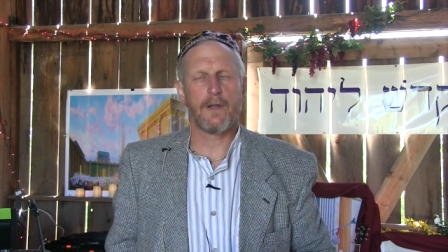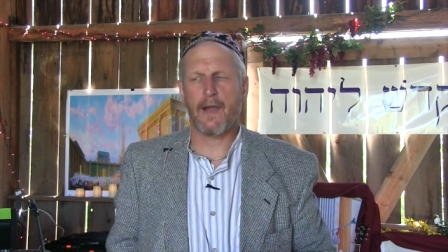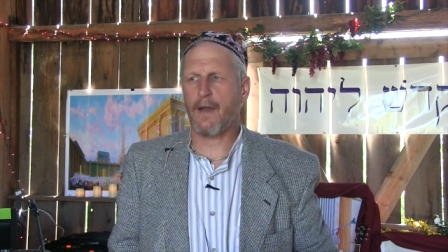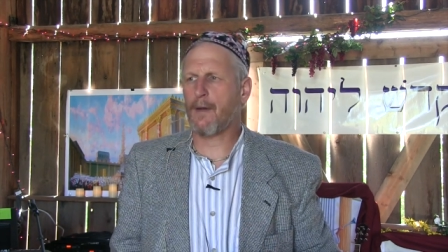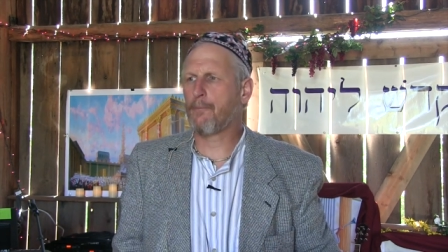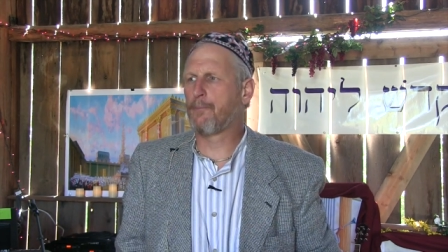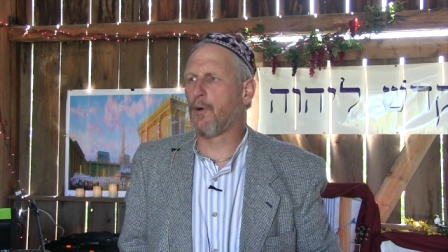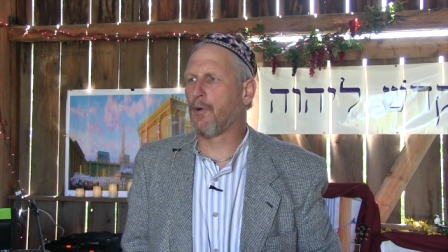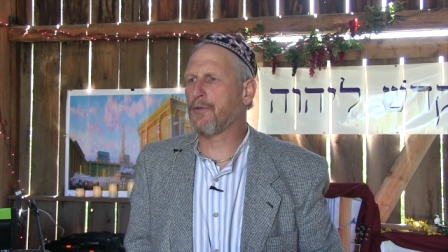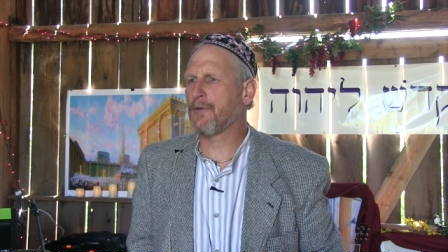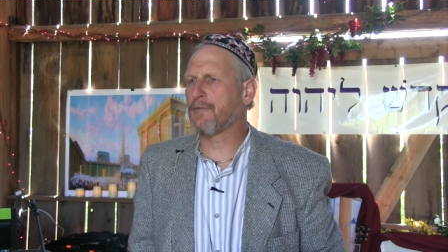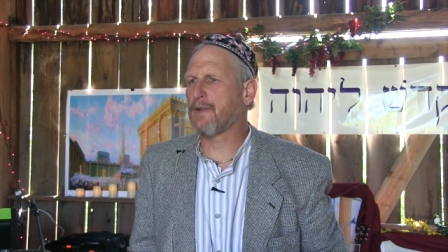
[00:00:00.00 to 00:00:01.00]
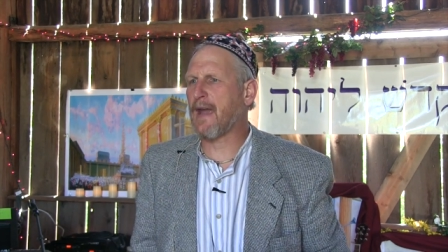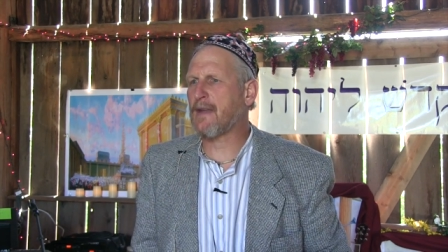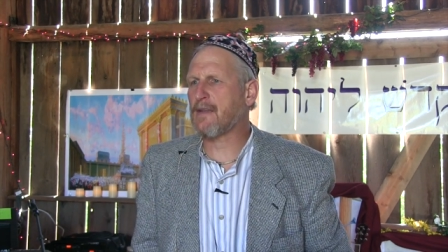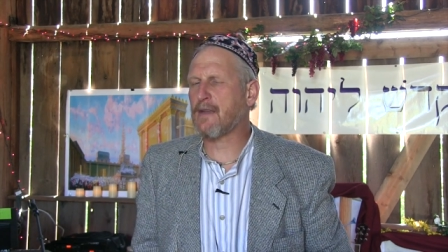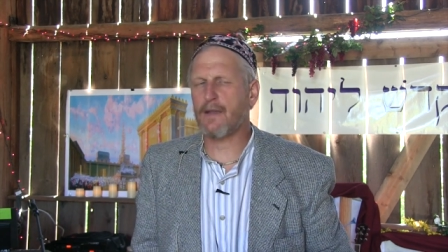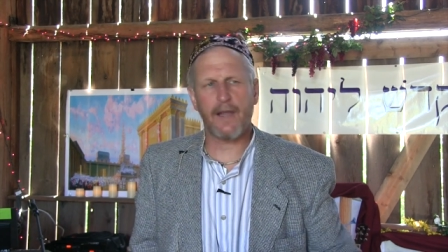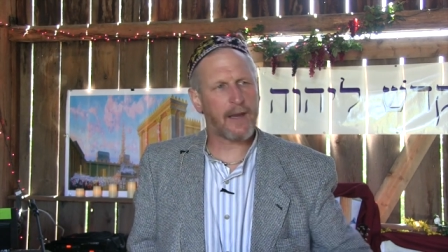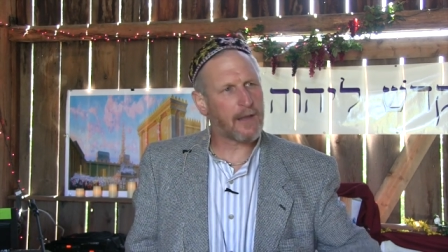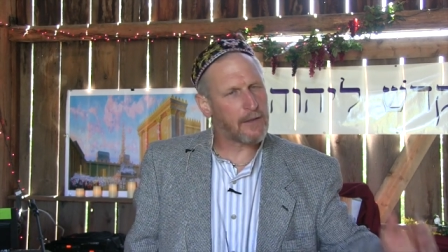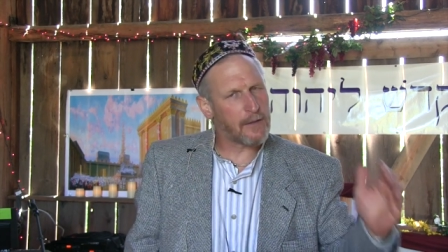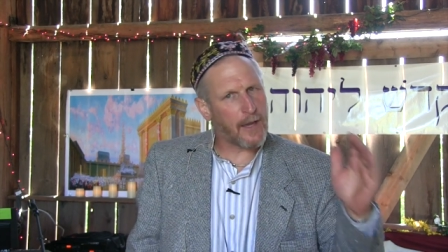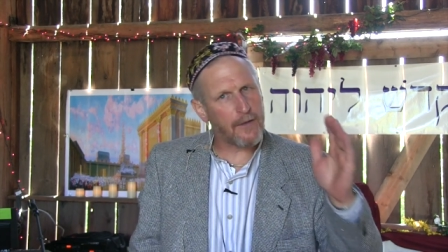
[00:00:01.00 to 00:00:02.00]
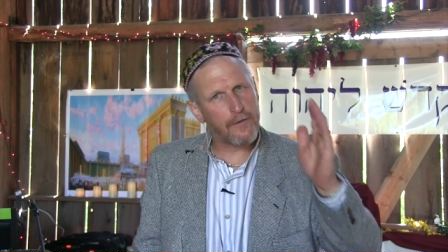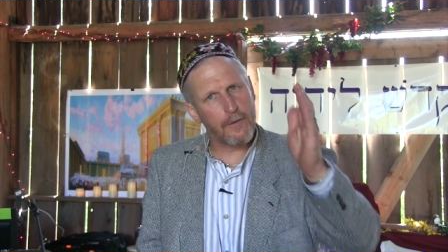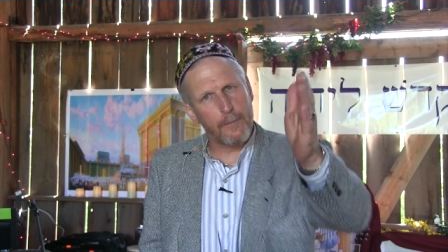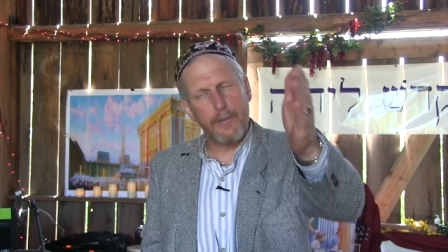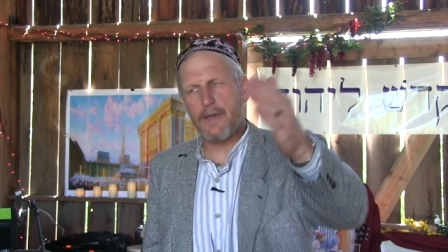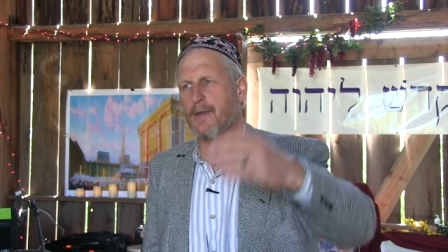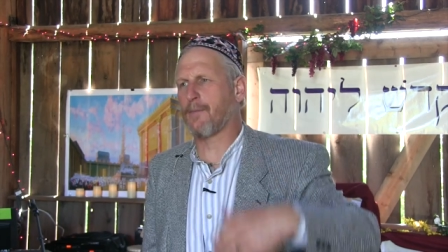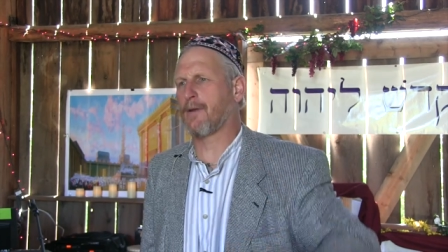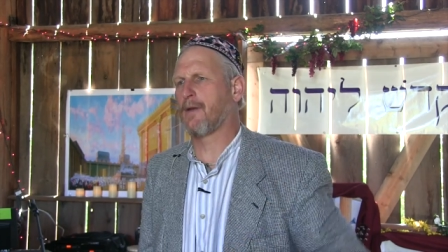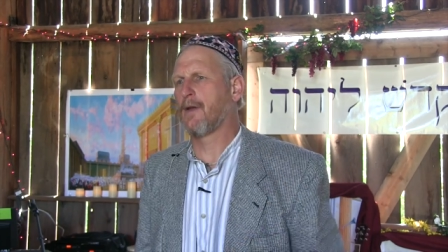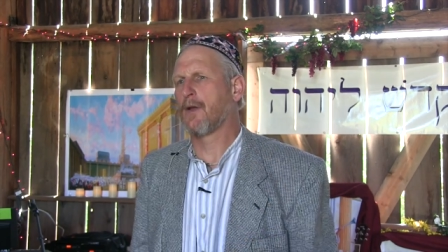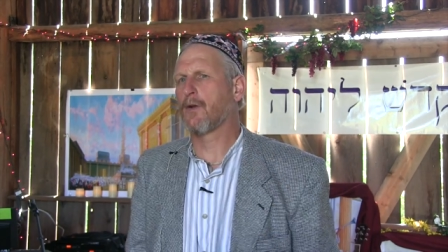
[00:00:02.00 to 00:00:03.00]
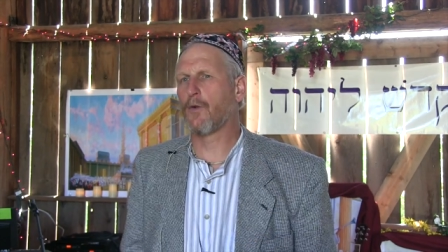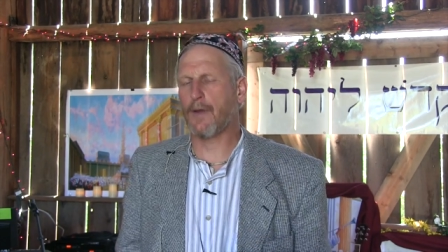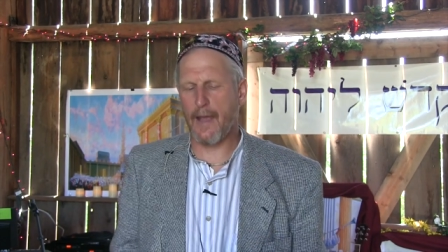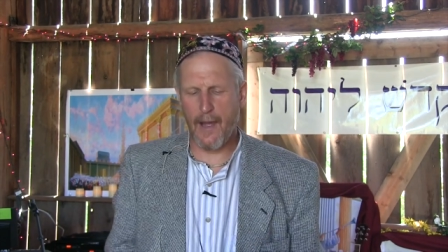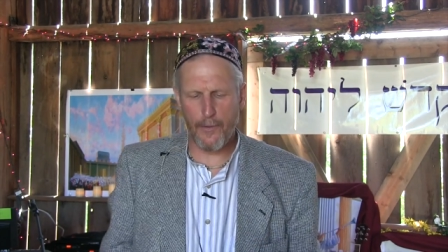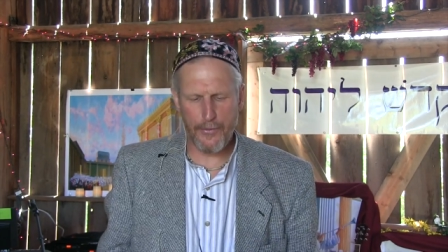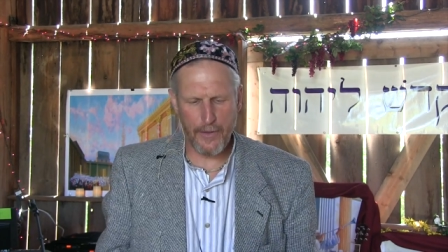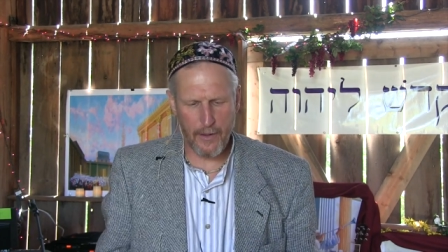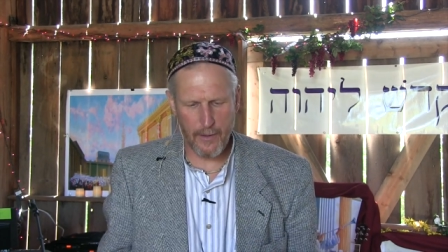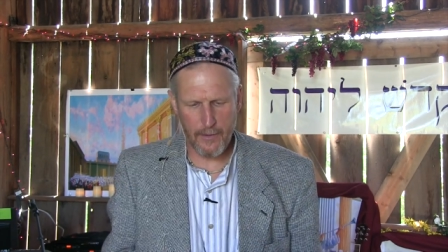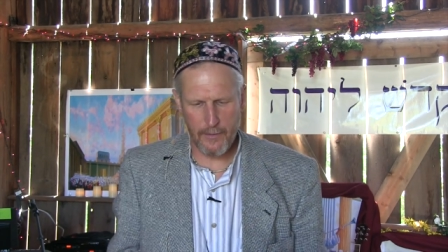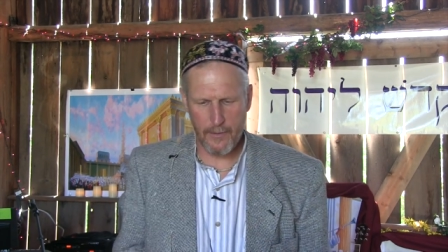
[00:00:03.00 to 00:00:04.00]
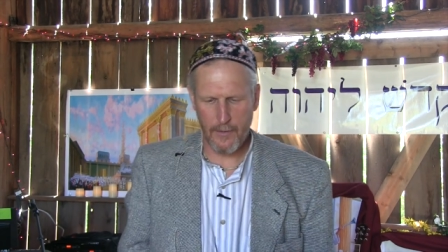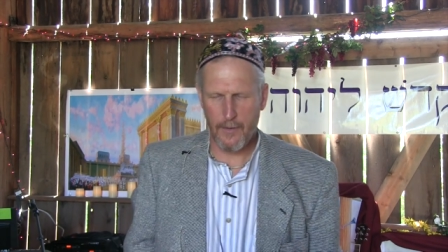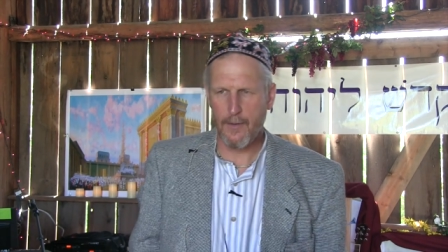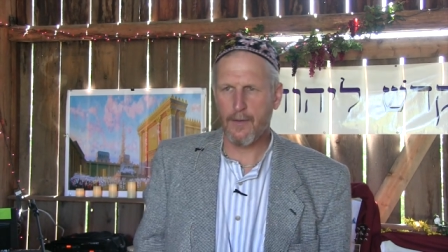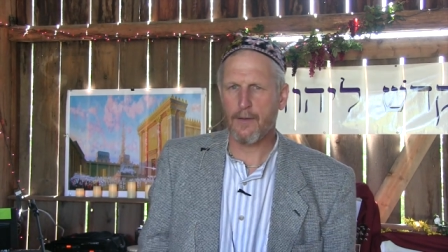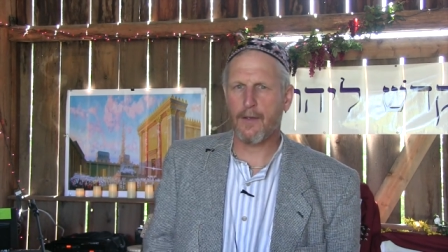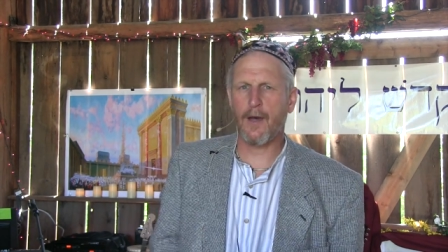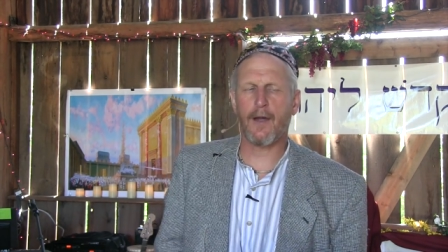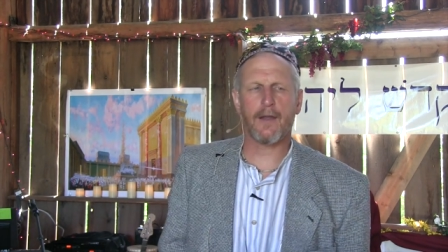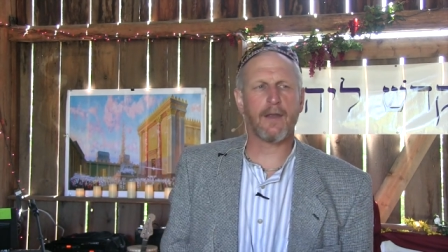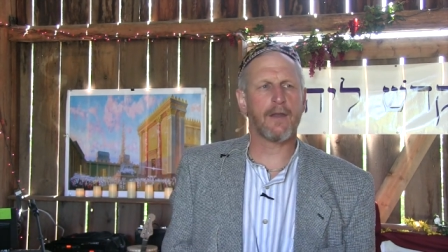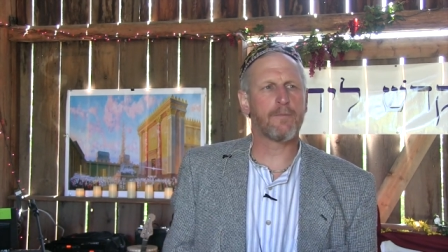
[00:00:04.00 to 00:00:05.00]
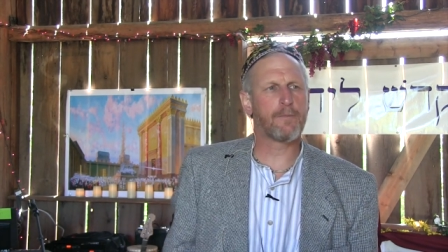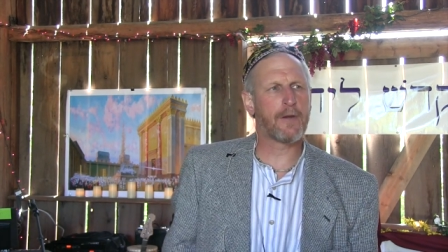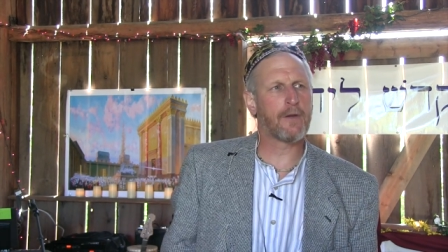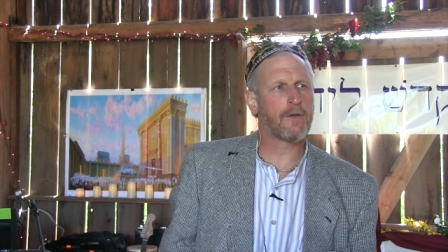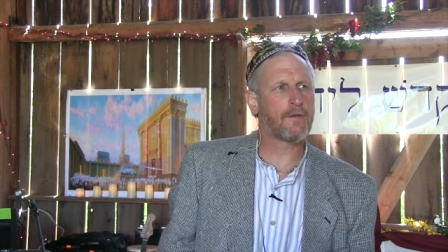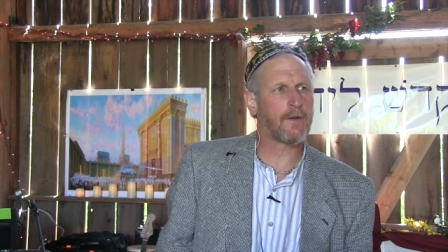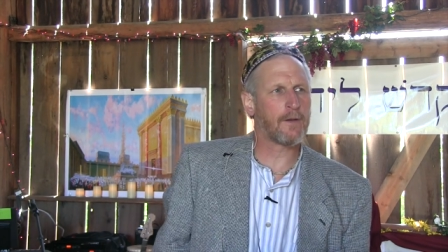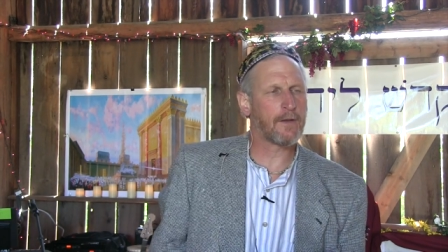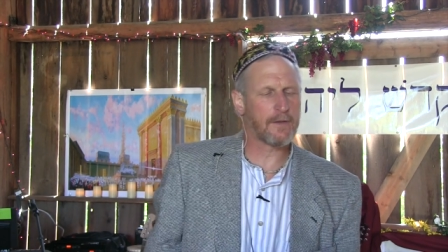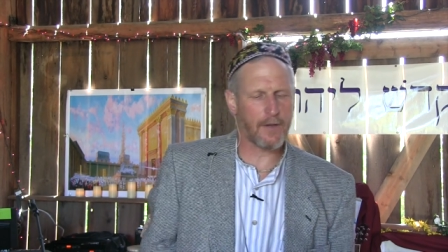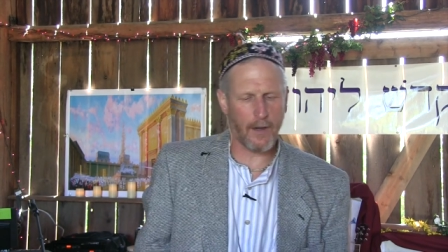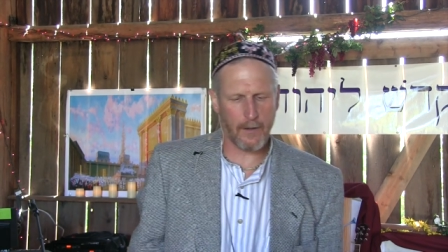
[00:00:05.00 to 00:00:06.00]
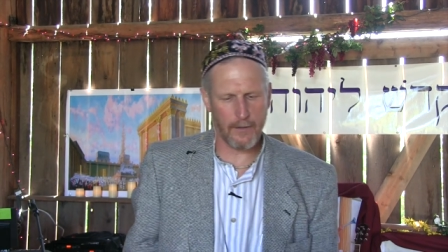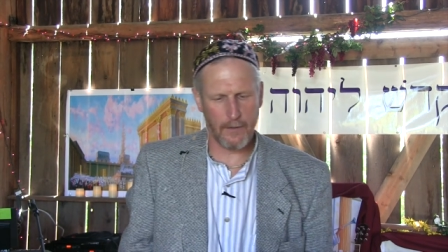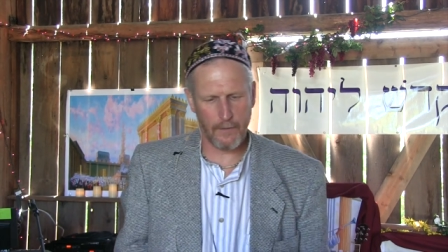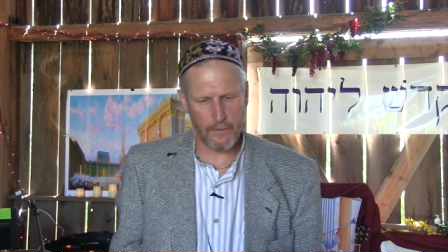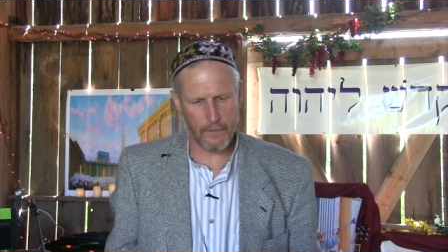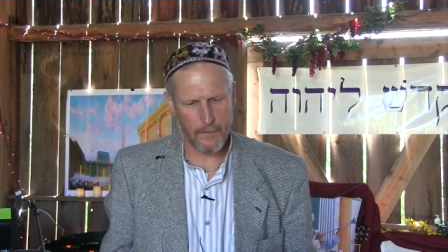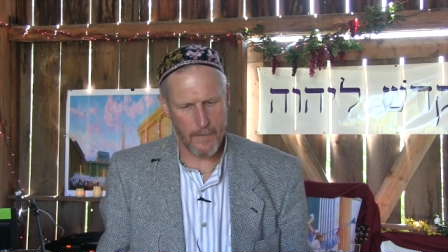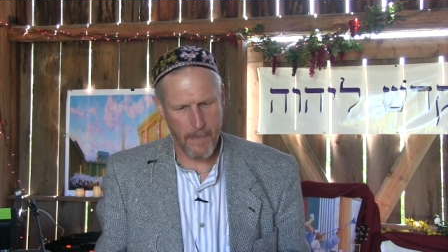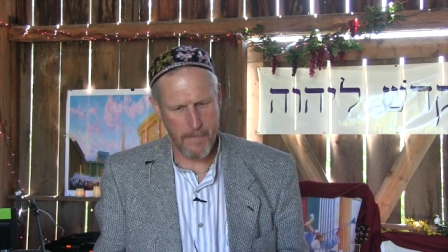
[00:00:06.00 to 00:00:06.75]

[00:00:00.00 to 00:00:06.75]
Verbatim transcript: like a bolt of lightning, like a laser beam going out there, cutting and piercing the darkness.